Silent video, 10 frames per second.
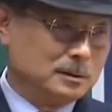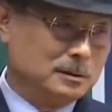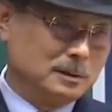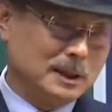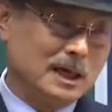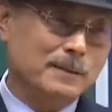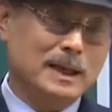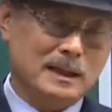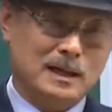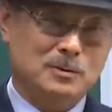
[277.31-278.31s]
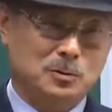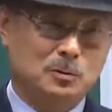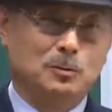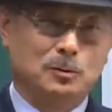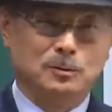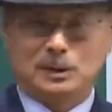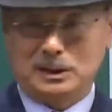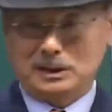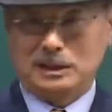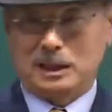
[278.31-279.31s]
so much,
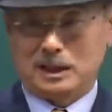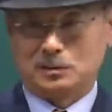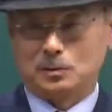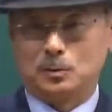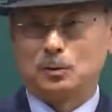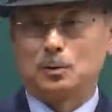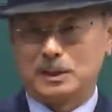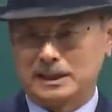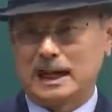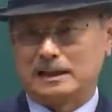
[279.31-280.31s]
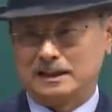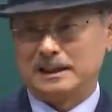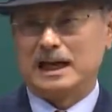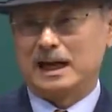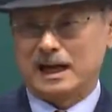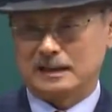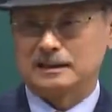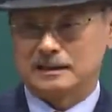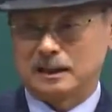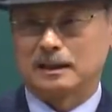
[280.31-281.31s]
and we can't simply turn a deaf ear